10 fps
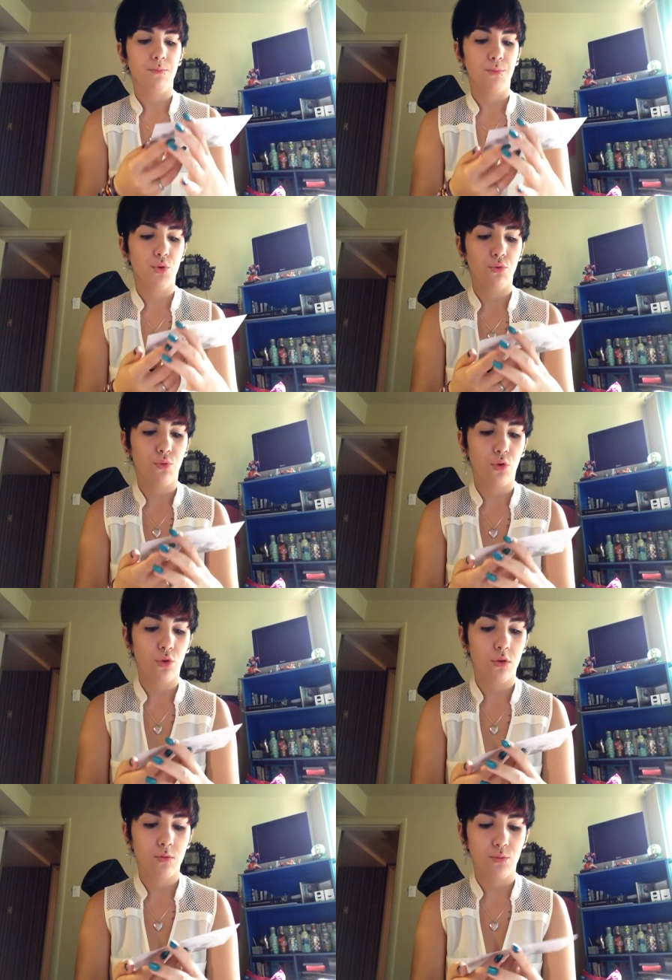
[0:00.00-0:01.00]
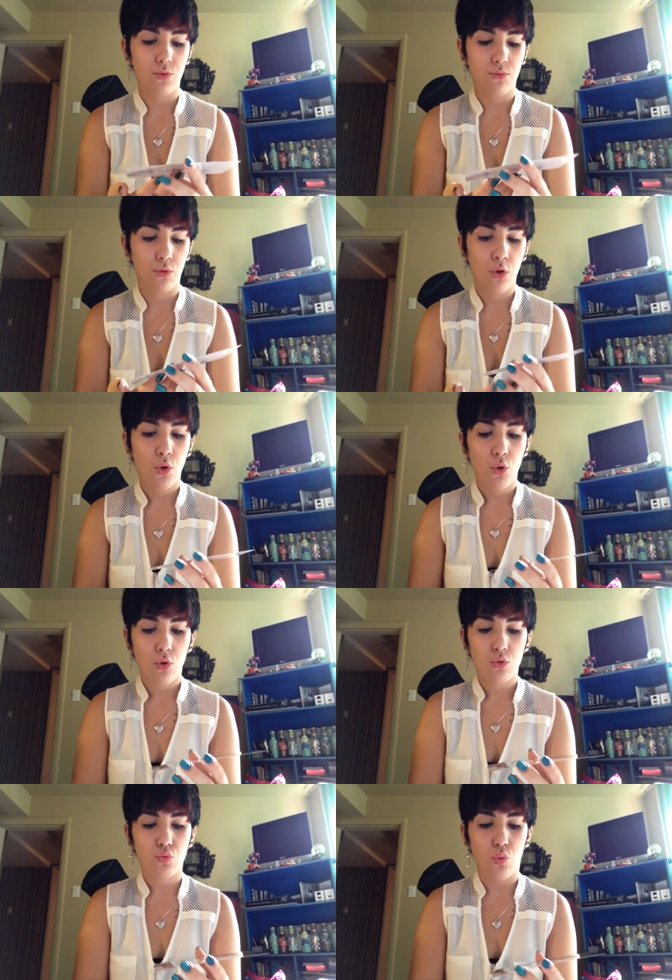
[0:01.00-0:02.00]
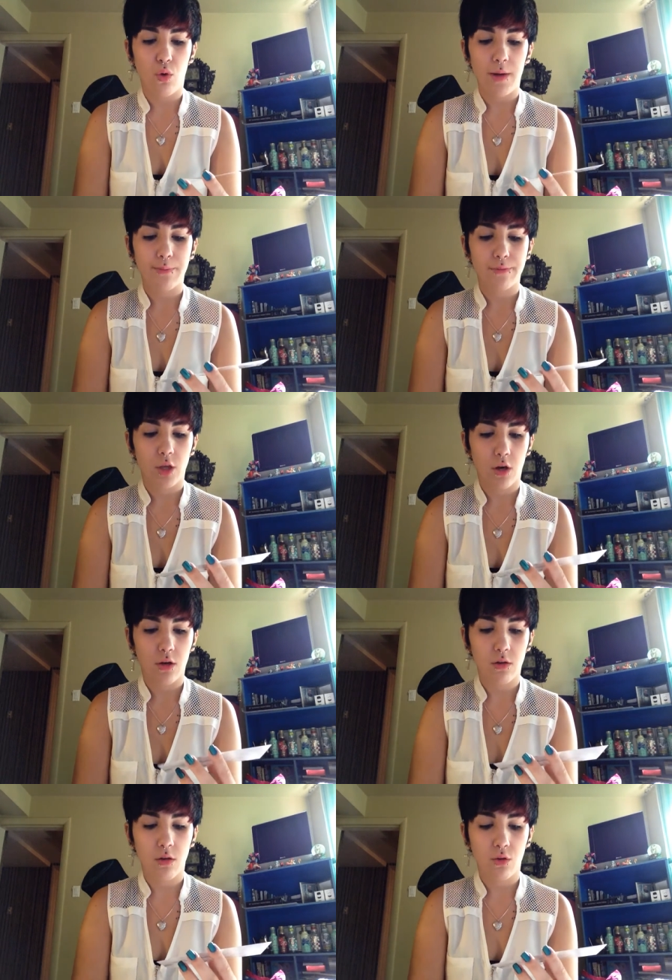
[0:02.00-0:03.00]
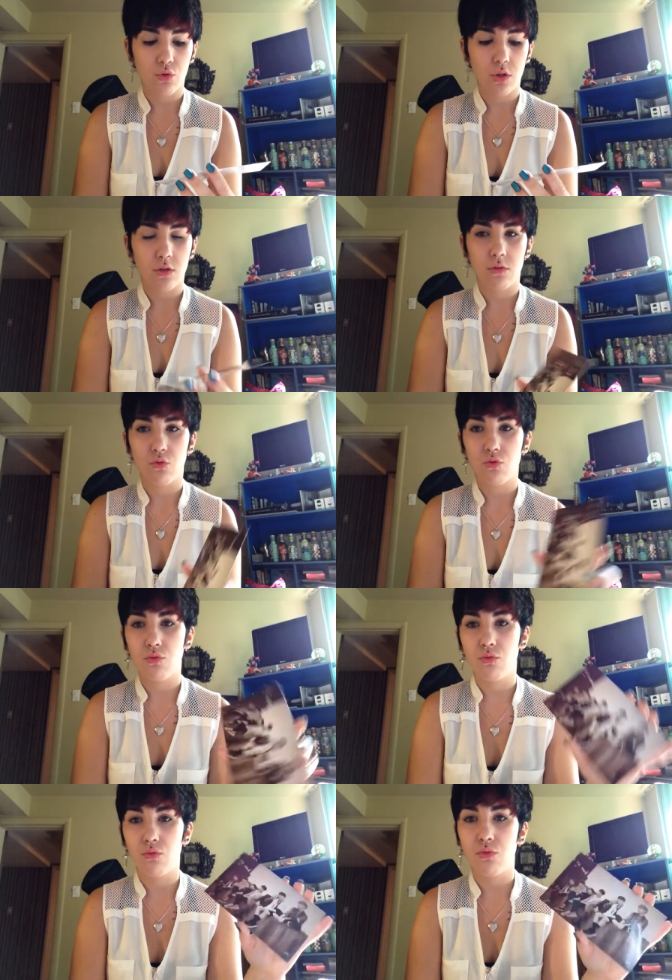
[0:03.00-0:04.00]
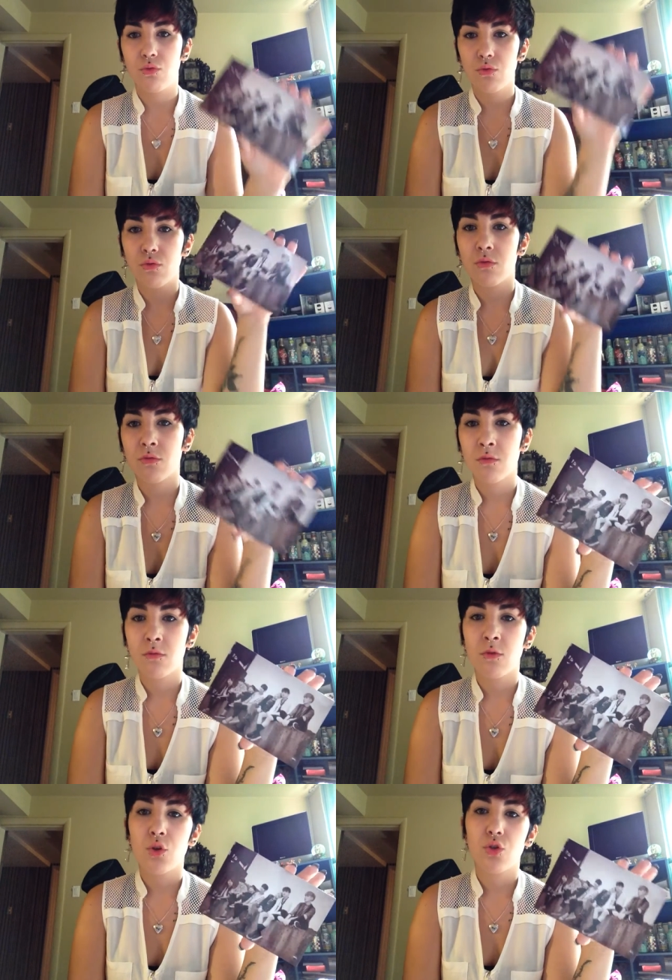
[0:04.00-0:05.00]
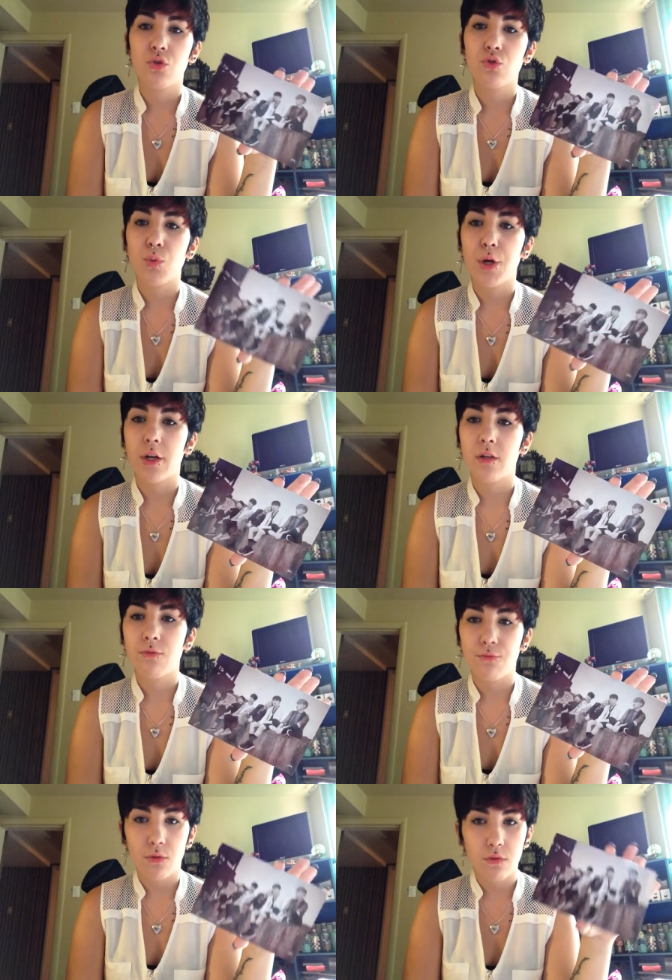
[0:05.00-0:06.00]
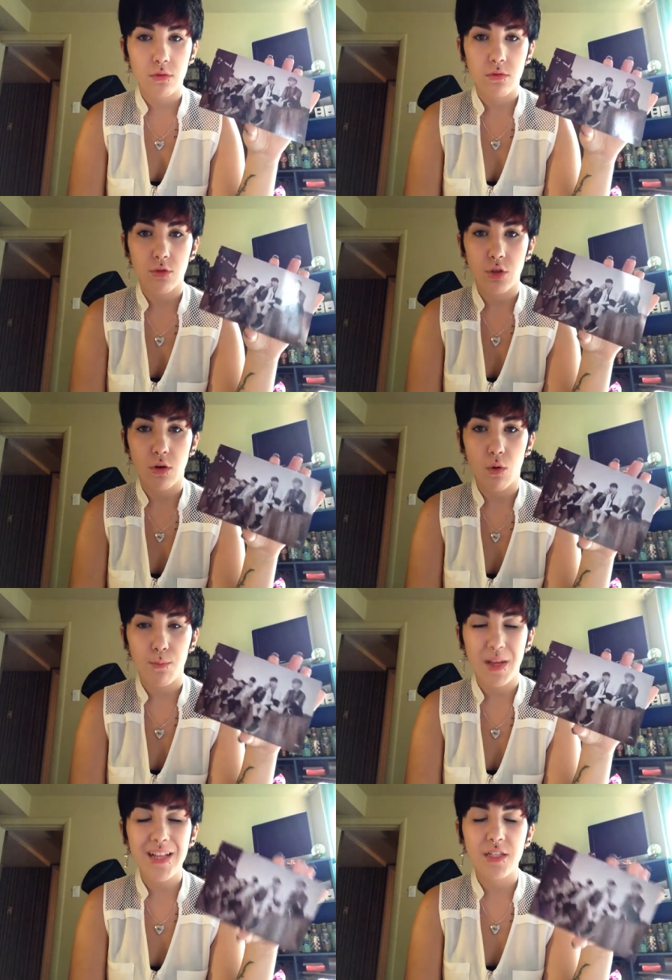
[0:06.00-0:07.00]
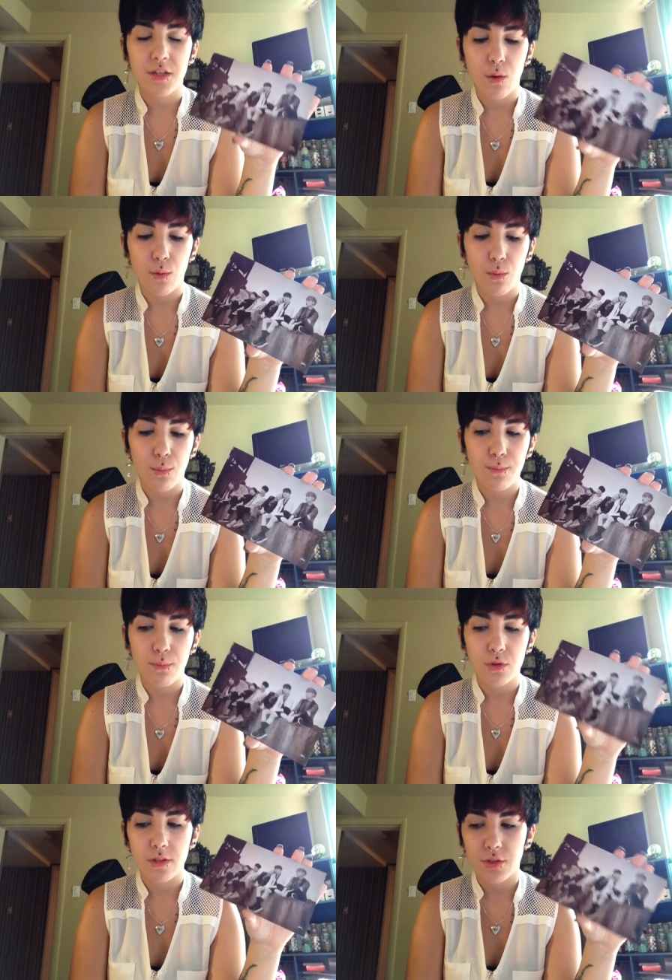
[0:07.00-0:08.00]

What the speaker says: beautiful. So I'm kinda looking to trade it for J-Hope, mainly J-Hope, mostly